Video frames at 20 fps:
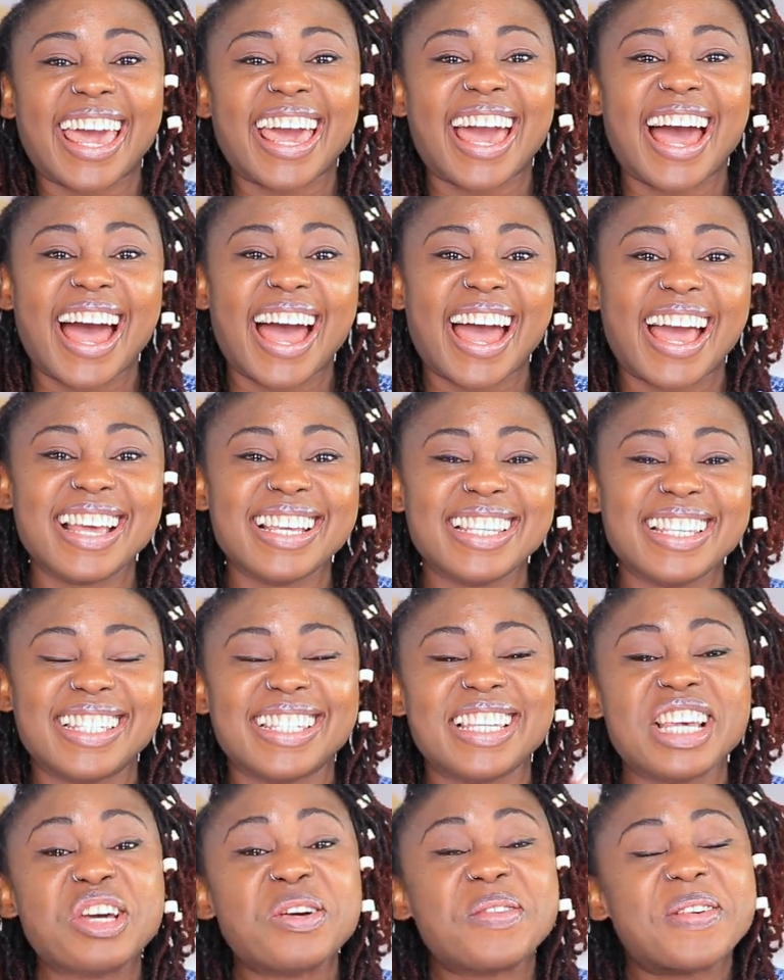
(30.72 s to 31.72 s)
Hey
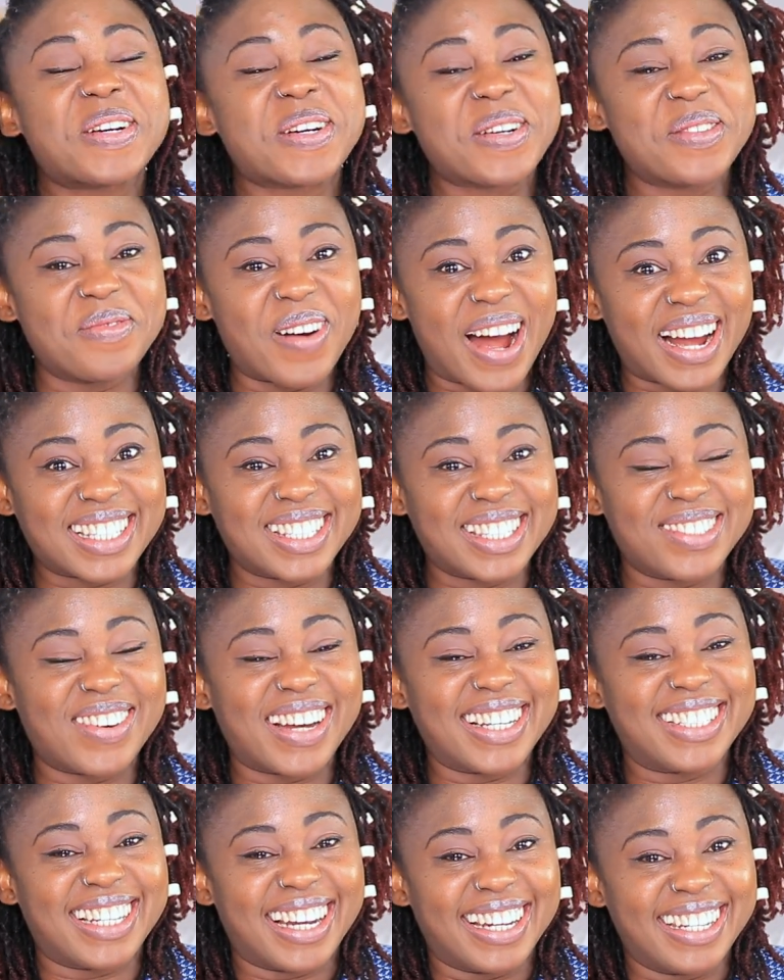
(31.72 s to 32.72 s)
guys, welcome back to
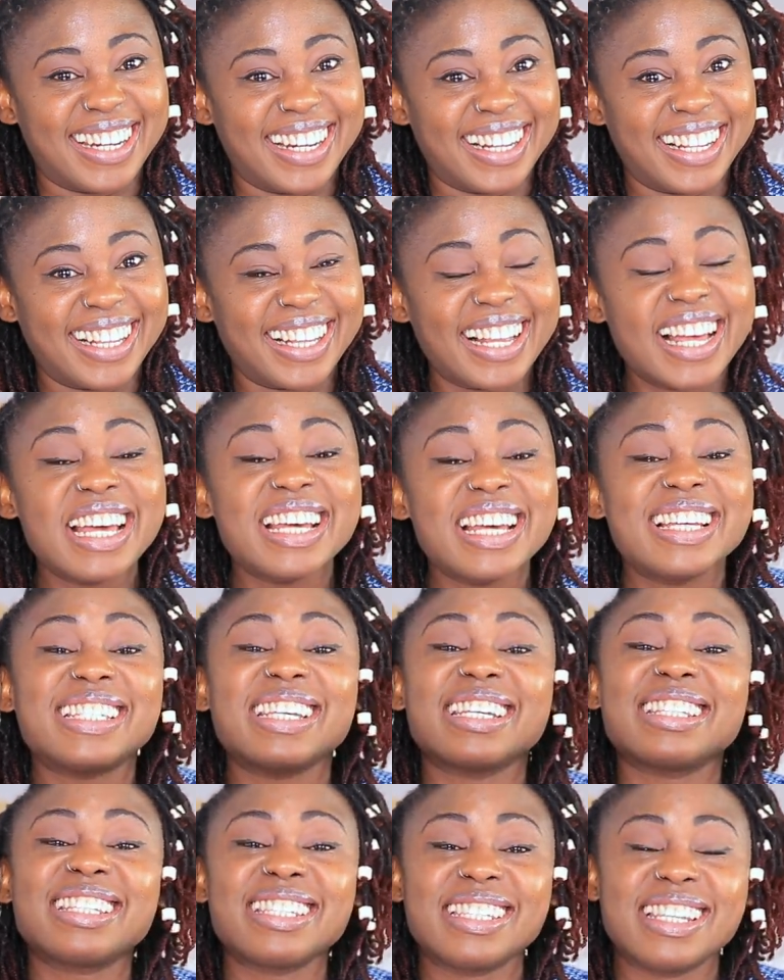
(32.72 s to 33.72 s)
my channel.
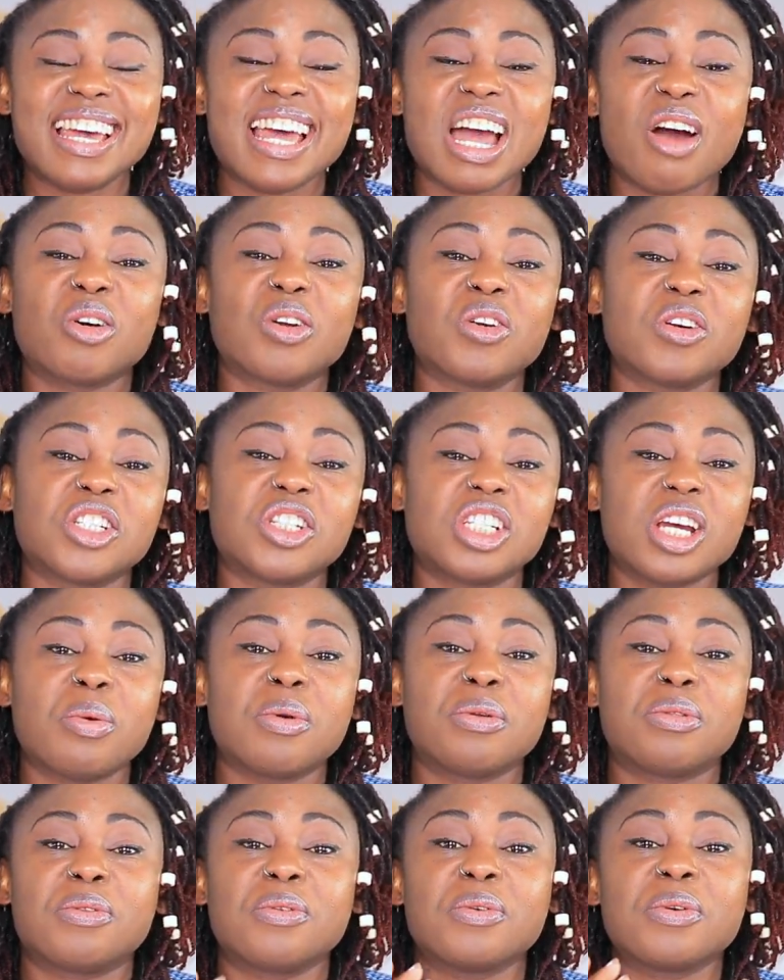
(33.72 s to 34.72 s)
So today I want to share
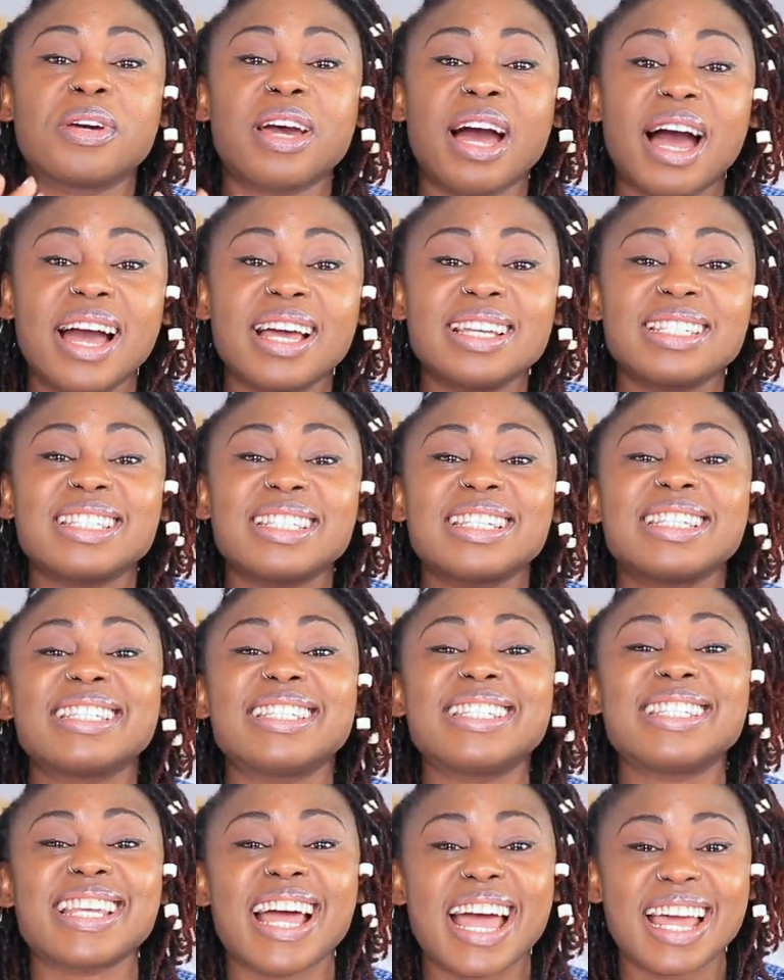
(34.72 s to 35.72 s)
with you guys
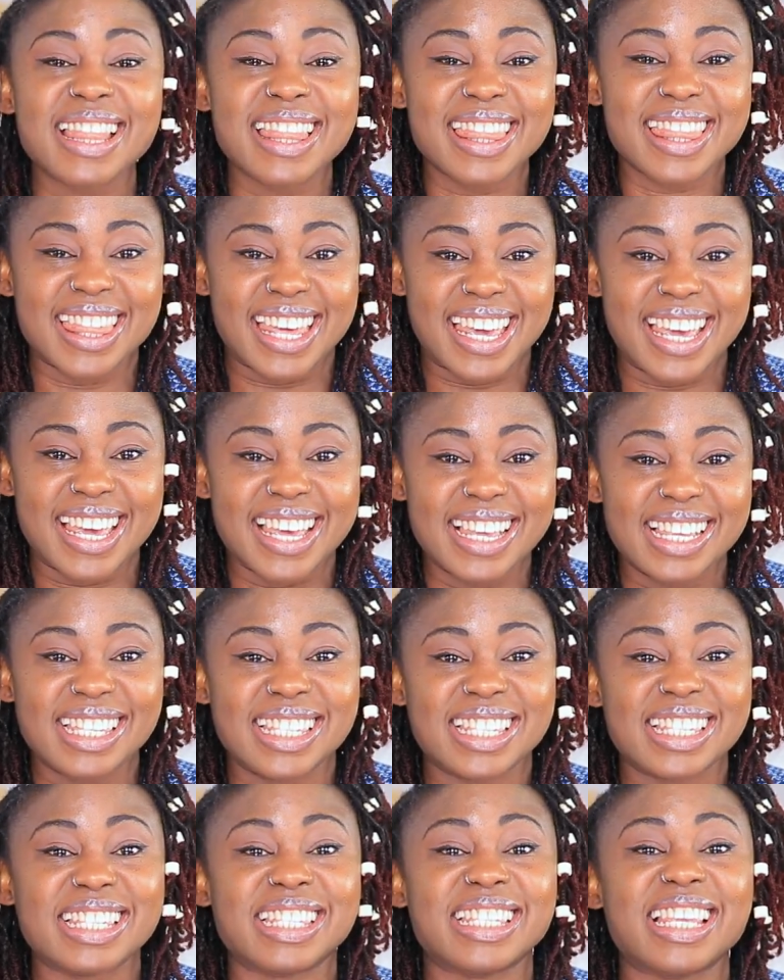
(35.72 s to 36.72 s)
10
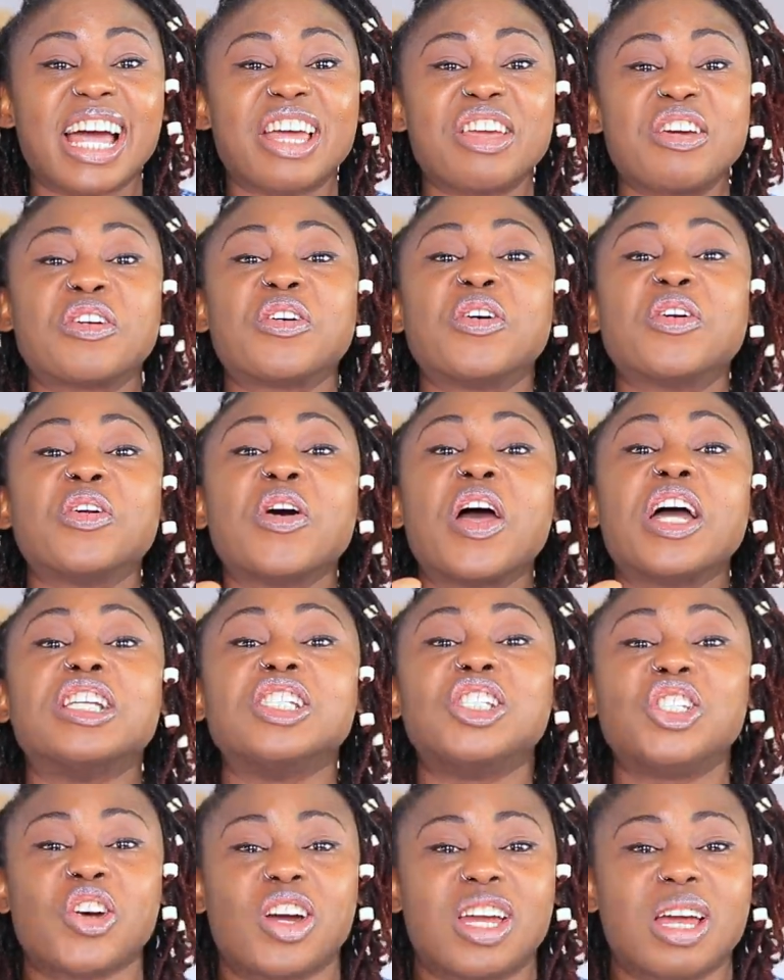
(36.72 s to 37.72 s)
things that you're going to
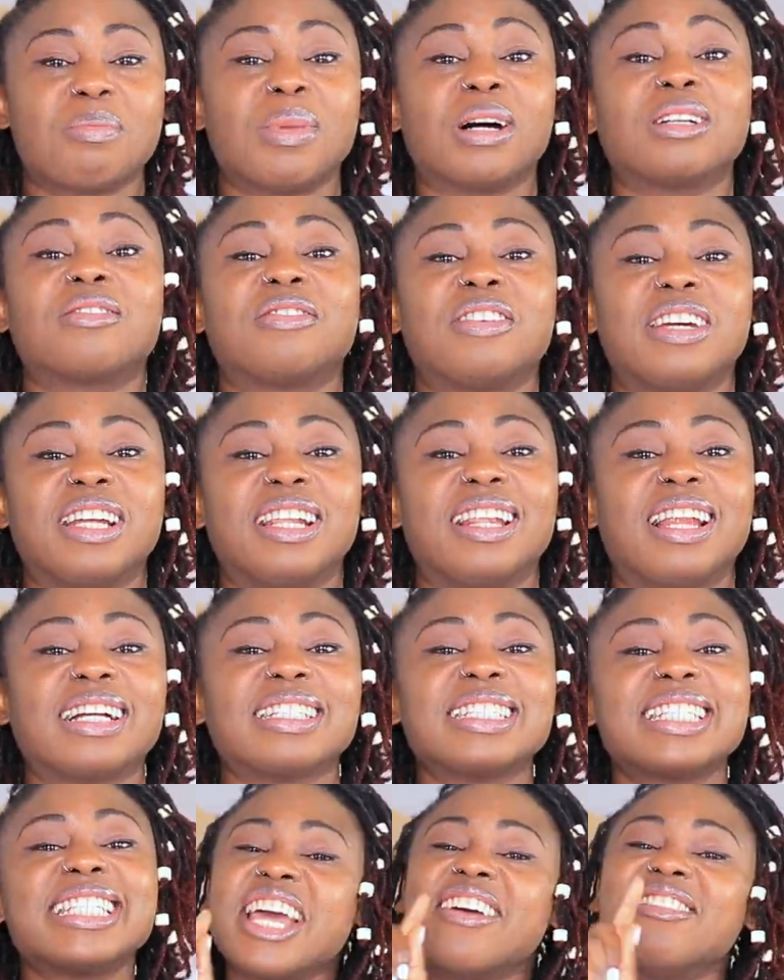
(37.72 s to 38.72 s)
enjoy about
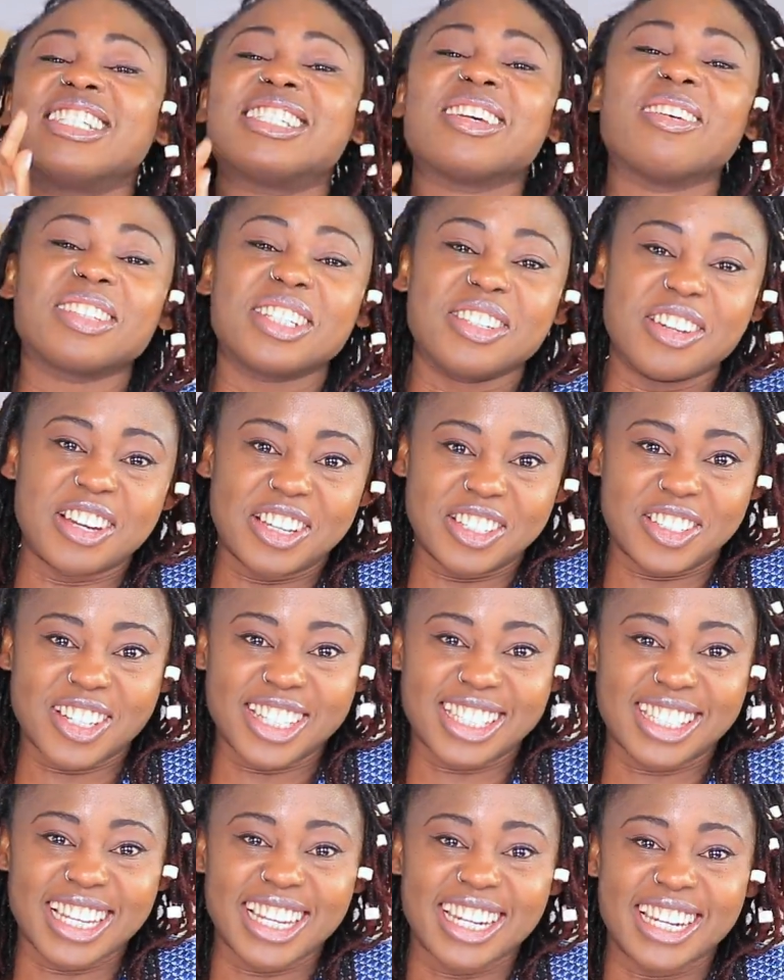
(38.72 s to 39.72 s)
Finland. If it's something you're
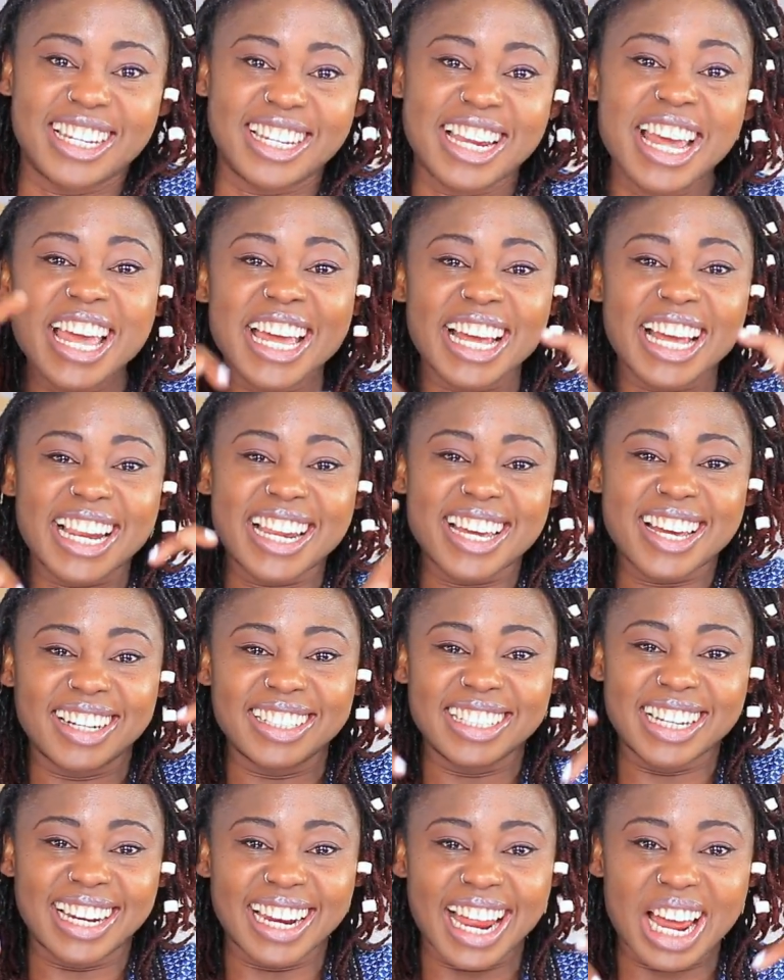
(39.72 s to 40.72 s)
interested in, click
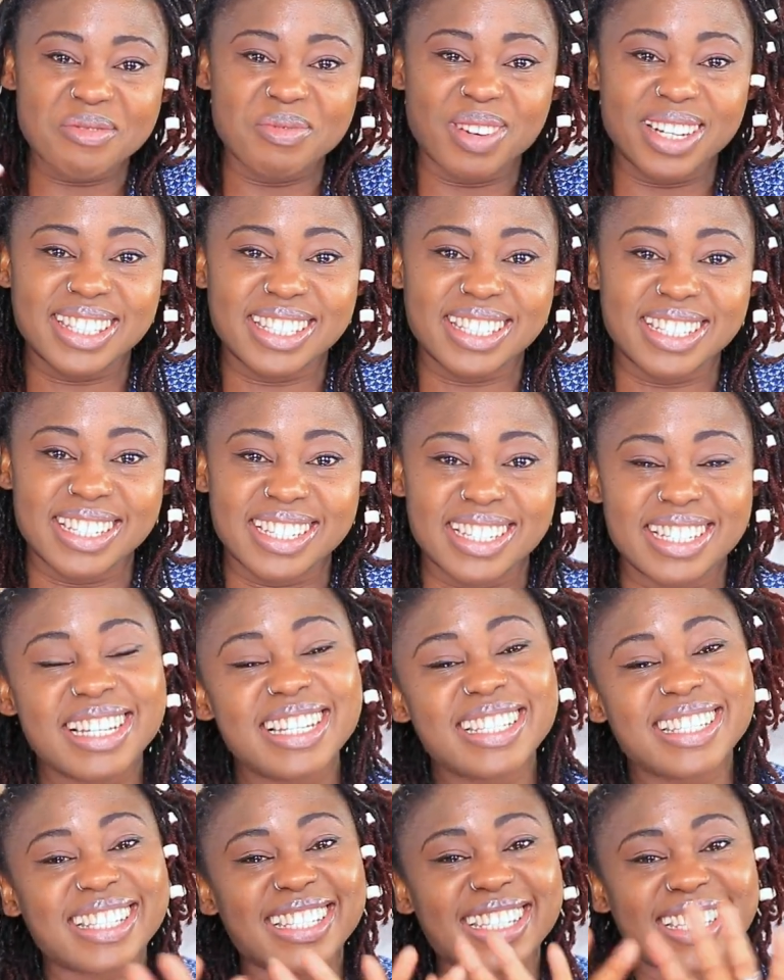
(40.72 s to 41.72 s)
on the like button,
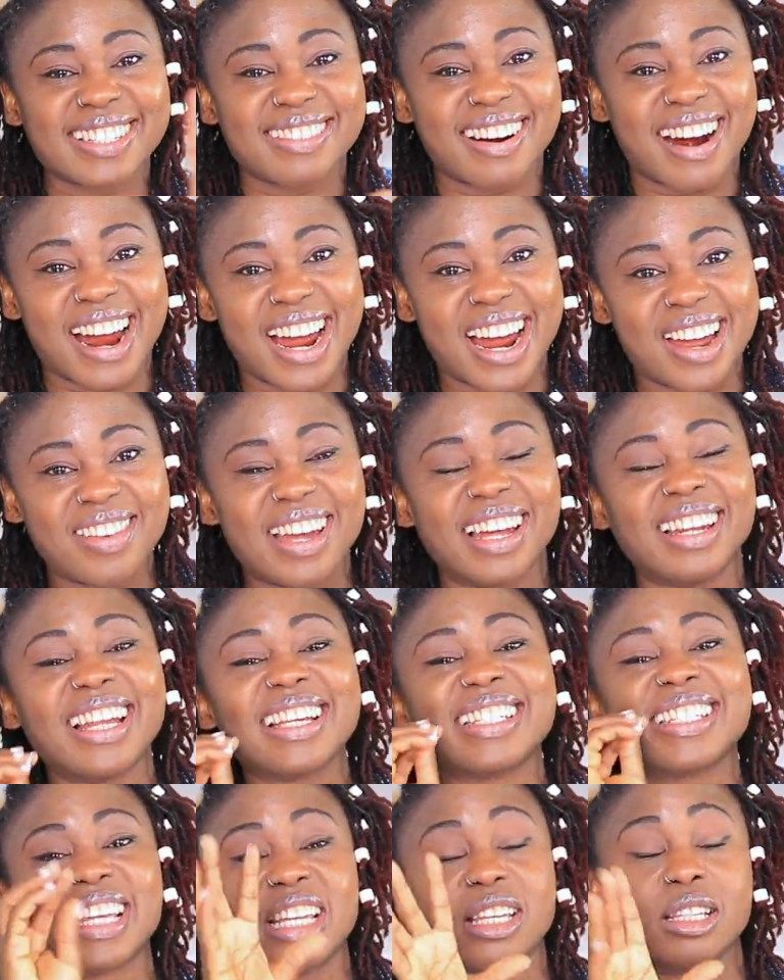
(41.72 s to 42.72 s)
subscribe, and
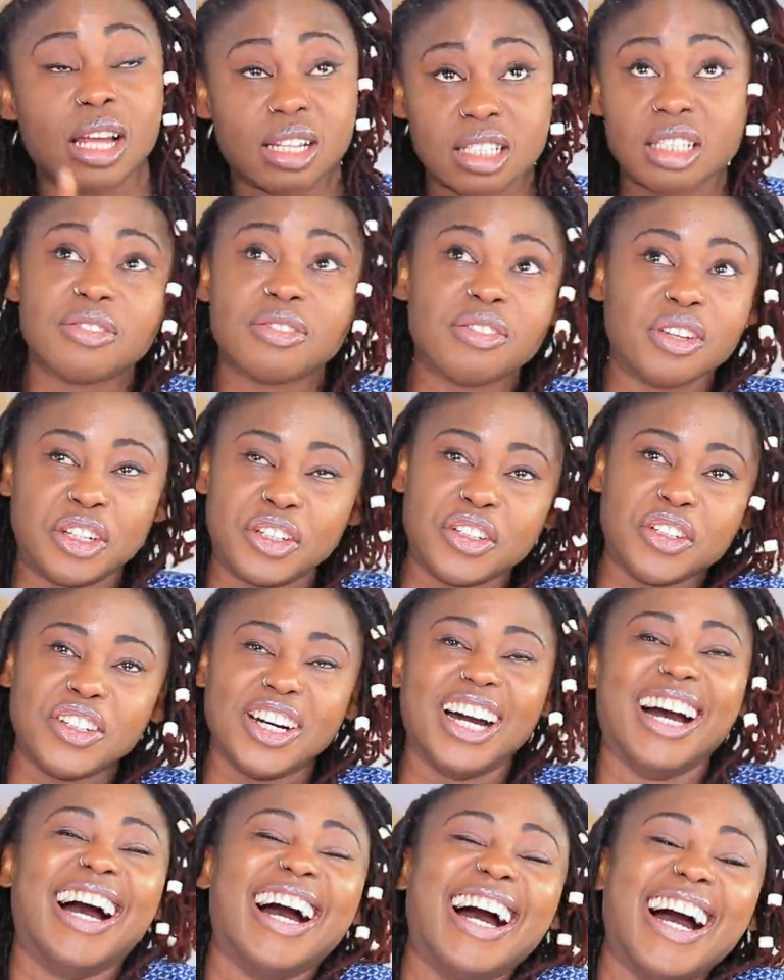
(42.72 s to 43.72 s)
that's if you're new.